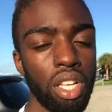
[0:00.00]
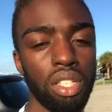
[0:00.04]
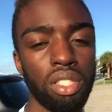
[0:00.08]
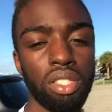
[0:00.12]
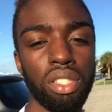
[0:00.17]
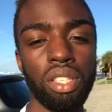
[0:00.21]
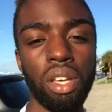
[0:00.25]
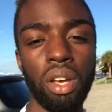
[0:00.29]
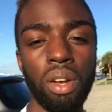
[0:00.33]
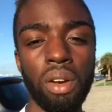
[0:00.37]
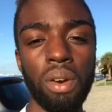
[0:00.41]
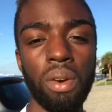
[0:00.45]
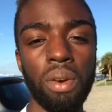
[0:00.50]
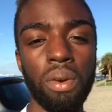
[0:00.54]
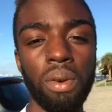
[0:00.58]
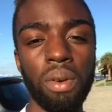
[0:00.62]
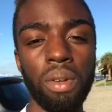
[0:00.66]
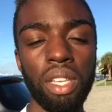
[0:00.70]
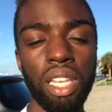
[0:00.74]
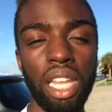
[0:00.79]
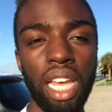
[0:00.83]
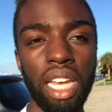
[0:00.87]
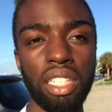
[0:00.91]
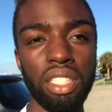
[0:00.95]

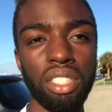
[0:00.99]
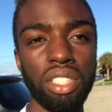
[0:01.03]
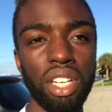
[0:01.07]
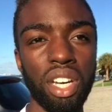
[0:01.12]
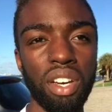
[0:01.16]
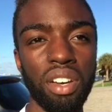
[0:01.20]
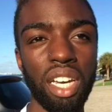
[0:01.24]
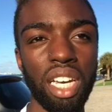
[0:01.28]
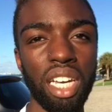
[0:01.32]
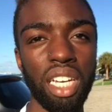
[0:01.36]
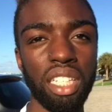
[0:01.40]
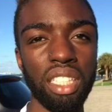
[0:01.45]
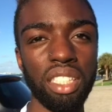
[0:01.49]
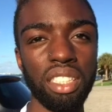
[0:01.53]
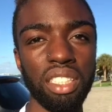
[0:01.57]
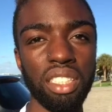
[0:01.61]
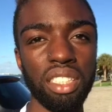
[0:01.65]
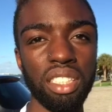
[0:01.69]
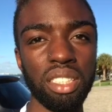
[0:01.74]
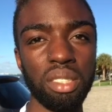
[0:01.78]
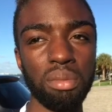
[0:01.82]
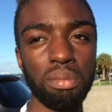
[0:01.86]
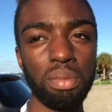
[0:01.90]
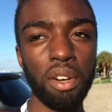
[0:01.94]
So like
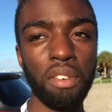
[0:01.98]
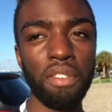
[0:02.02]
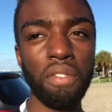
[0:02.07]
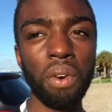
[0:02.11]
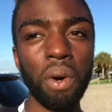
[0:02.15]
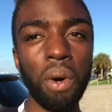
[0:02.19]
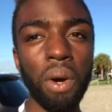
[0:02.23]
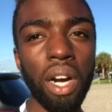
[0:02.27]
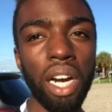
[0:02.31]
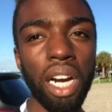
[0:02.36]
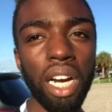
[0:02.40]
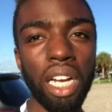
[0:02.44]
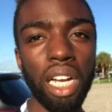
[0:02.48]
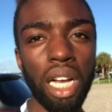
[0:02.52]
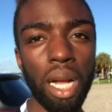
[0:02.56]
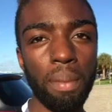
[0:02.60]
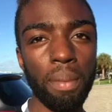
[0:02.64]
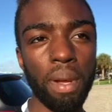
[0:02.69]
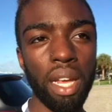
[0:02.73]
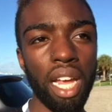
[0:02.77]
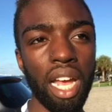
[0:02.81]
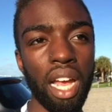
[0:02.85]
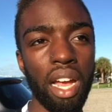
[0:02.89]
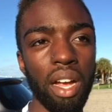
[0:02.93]
before
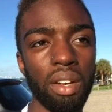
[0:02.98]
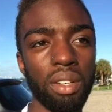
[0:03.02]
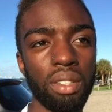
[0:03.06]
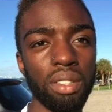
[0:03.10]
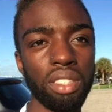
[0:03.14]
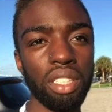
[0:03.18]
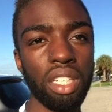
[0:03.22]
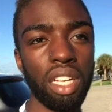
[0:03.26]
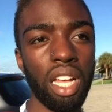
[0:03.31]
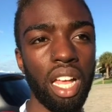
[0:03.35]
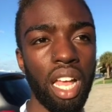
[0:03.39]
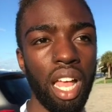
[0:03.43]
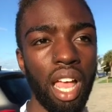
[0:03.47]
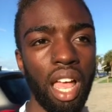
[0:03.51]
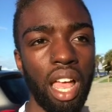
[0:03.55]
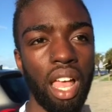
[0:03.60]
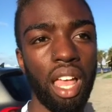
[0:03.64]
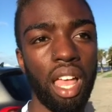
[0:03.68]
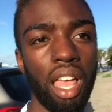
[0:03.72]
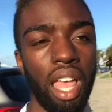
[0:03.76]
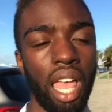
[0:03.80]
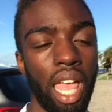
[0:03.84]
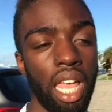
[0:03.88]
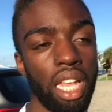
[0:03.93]
coming out,
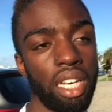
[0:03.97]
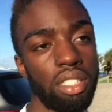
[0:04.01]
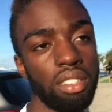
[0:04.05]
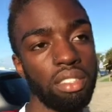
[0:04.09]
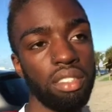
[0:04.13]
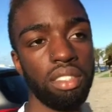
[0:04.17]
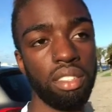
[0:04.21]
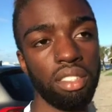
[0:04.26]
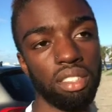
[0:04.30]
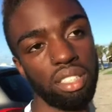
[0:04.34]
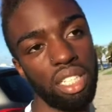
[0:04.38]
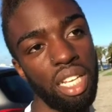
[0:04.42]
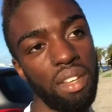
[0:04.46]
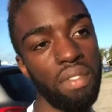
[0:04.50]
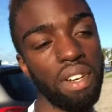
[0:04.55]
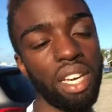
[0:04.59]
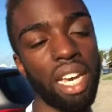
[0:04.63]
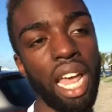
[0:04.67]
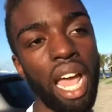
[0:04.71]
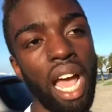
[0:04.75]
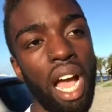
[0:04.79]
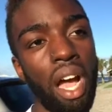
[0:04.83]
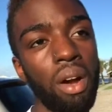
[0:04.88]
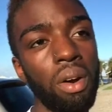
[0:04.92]
and
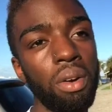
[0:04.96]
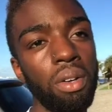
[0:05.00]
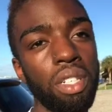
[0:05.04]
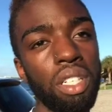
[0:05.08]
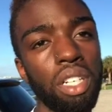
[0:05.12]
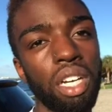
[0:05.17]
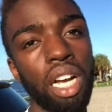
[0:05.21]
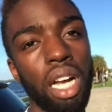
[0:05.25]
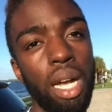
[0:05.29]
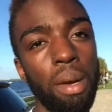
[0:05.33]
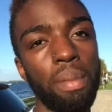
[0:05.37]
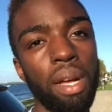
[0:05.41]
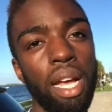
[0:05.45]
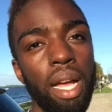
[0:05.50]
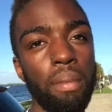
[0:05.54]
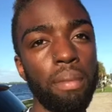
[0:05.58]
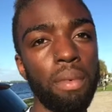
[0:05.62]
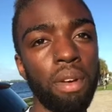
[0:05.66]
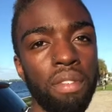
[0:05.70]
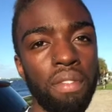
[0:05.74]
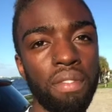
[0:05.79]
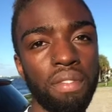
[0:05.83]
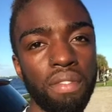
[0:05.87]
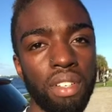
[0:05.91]
even now,
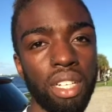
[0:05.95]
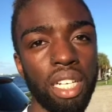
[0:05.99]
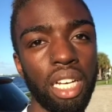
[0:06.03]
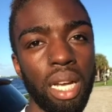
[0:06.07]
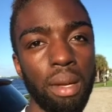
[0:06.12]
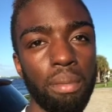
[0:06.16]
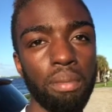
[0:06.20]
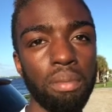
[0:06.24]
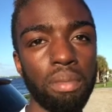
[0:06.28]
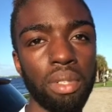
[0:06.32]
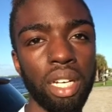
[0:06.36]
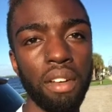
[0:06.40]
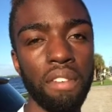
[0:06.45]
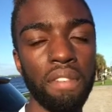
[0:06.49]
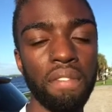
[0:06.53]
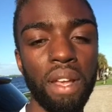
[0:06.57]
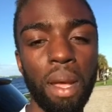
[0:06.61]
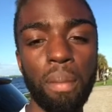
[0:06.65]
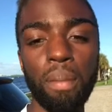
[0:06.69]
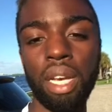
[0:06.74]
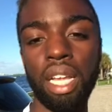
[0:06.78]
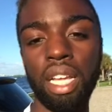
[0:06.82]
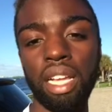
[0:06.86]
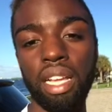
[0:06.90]
I'm a
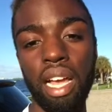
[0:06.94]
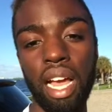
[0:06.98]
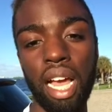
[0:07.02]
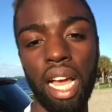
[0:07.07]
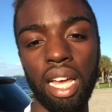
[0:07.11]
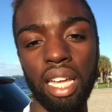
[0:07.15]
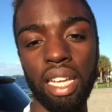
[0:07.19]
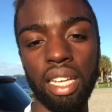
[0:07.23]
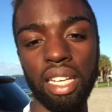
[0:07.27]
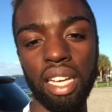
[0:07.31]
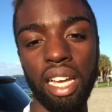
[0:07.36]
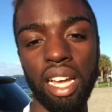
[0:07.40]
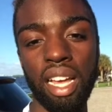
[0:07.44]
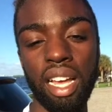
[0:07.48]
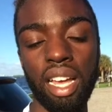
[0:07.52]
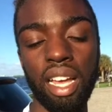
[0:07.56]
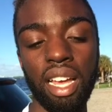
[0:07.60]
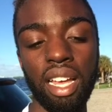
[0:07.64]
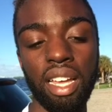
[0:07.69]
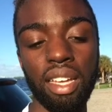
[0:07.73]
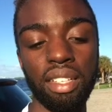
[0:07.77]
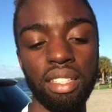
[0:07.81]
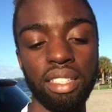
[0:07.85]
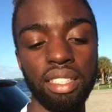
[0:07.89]
feminine
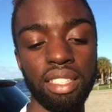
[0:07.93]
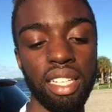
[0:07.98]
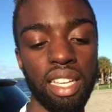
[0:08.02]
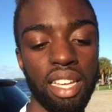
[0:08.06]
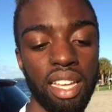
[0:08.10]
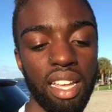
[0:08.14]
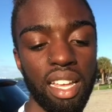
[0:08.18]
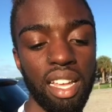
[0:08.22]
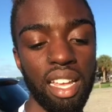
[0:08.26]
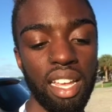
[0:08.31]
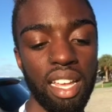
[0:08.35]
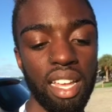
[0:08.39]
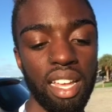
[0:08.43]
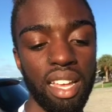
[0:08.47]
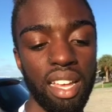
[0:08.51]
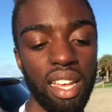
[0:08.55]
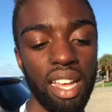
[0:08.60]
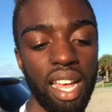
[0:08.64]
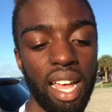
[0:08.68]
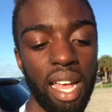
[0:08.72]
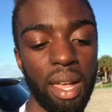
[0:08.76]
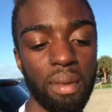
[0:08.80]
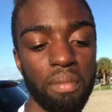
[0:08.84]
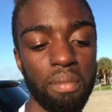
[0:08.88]
guy.
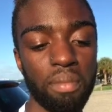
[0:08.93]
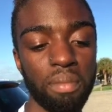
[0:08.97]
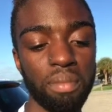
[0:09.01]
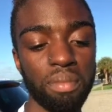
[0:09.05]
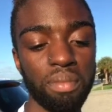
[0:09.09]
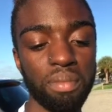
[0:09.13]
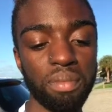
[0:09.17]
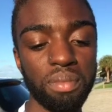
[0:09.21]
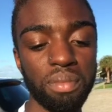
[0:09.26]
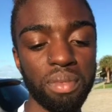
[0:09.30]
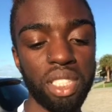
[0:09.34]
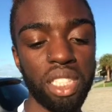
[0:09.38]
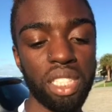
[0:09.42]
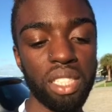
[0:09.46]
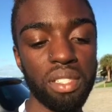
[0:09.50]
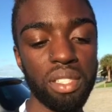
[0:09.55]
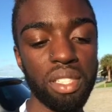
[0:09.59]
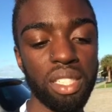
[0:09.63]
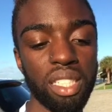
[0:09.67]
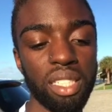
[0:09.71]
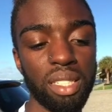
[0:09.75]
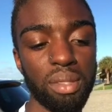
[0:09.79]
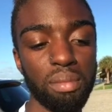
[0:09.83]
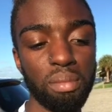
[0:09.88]
I'm
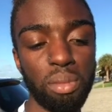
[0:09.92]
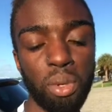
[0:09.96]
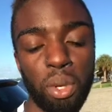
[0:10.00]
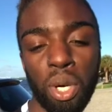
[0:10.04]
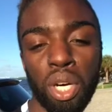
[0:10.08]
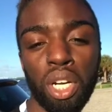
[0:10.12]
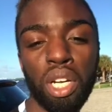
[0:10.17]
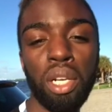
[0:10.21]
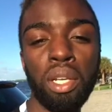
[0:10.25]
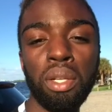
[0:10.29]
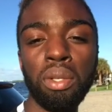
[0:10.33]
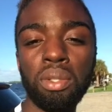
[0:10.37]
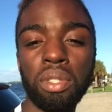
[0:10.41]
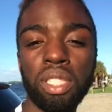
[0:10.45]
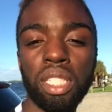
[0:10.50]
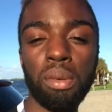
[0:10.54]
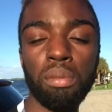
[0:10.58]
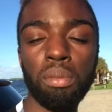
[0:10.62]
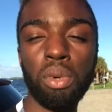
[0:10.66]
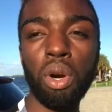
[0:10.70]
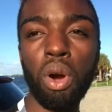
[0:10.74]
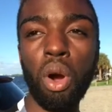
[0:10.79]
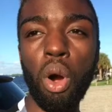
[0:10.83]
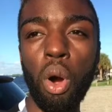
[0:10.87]
just more loose.
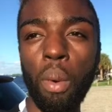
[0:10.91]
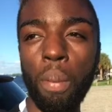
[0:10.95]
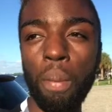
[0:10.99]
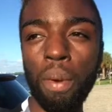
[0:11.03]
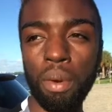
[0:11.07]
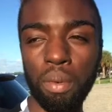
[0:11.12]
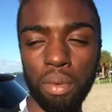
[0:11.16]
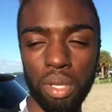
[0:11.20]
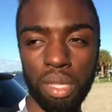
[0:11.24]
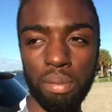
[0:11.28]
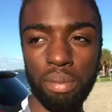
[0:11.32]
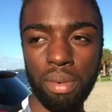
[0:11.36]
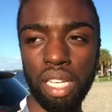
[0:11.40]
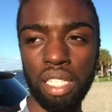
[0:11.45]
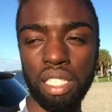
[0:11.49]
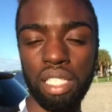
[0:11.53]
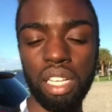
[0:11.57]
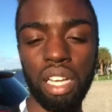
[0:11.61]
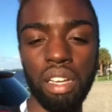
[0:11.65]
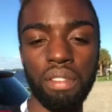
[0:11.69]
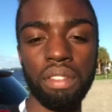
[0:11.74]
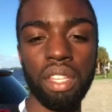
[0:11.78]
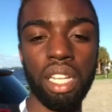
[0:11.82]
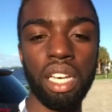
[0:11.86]
I'm more open with
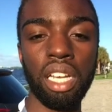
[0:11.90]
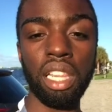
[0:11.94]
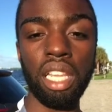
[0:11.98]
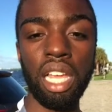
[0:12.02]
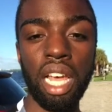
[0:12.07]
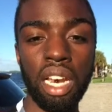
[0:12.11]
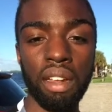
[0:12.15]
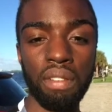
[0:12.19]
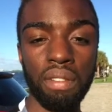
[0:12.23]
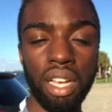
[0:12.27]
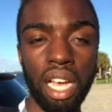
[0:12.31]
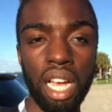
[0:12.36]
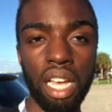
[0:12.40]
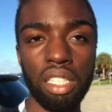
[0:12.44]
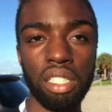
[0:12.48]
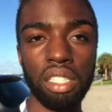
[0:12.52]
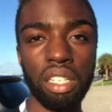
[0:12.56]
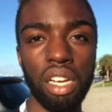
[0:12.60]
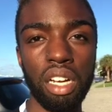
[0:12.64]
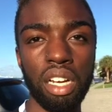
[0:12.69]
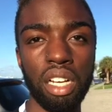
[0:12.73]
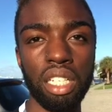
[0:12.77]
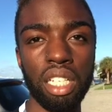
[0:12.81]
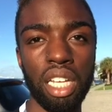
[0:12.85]
myself than a lot of guys
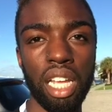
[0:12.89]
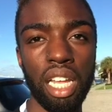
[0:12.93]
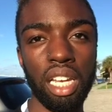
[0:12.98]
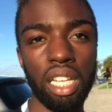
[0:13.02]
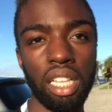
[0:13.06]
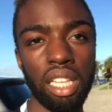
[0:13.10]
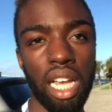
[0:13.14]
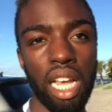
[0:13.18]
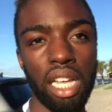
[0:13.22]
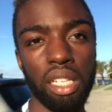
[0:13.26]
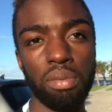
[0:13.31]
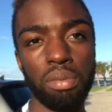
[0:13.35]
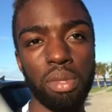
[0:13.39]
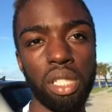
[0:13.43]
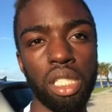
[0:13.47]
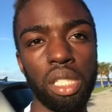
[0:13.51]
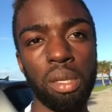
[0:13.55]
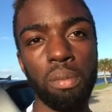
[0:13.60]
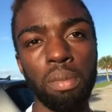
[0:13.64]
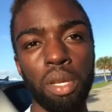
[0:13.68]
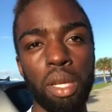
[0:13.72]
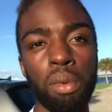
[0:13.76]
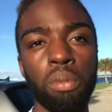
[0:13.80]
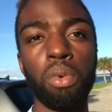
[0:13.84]
are, and that allows me
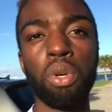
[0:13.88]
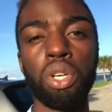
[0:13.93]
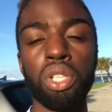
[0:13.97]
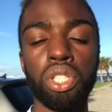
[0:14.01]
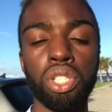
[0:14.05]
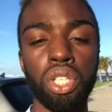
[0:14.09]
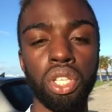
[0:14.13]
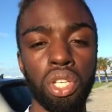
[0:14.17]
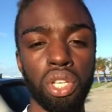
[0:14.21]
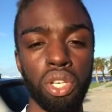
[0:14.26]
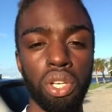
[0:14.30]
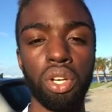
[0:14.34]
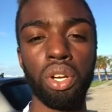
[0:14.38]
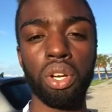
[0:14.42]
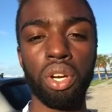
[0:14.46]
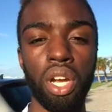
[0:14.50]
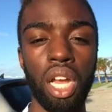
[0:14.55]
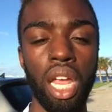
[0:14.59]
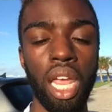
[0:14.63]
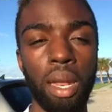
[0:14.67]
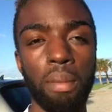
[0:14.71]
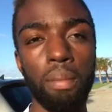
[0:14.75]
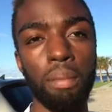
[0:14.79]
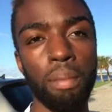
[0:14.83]
to be more
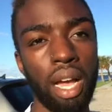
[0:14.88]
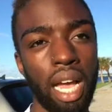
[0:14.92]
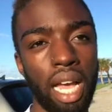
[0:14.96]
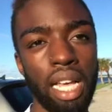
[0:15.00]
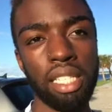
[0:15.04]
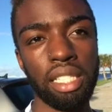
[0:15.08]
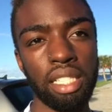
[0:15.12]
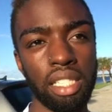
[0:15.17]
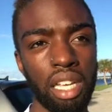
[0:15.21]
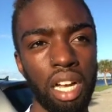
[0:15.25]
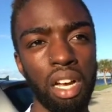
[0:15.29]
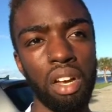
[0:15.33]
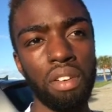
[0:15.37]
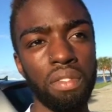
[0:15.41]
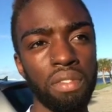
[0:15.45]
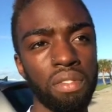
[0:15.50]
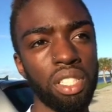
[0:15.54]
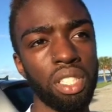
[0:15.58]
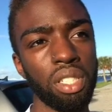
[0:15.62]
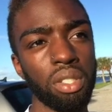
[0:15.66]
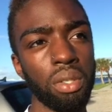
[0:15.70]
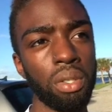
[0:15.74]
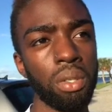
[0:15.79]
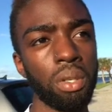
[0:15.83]
secure in
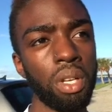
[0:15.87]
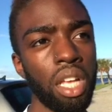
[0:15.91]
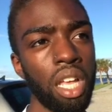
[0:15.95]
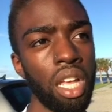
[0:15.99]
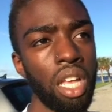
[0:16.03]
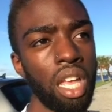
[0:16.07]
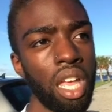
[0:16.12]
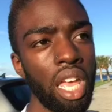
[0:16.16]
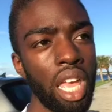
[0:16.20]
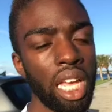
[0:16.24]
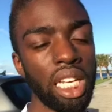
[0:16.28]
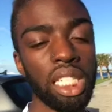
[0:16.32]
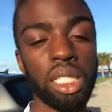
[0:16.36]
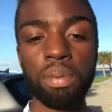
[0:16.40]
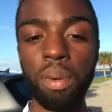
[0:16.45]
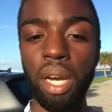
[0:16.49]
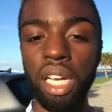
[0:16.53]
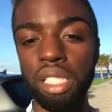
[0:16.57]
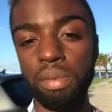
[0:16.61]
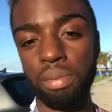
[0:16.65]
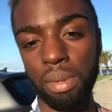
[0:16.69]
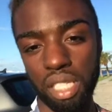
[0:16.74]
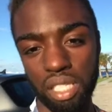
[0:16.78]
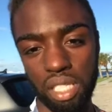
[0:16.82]
myself, to
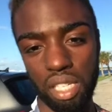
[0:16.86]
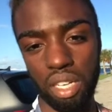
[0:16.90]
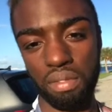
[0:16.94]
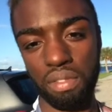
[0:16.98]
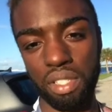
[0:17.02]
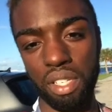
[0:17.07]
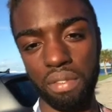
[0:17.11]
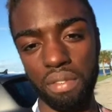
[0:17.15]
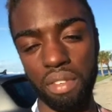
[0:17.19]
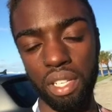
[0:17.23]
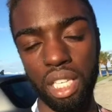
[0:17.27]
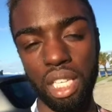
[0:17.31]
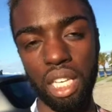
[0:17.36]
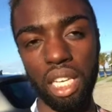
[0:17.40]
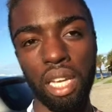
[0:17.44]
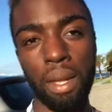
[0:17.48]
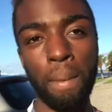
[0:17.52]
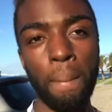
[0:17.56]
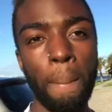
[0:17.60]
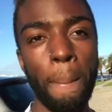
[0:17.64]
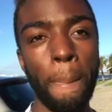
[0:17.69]
express myself differently.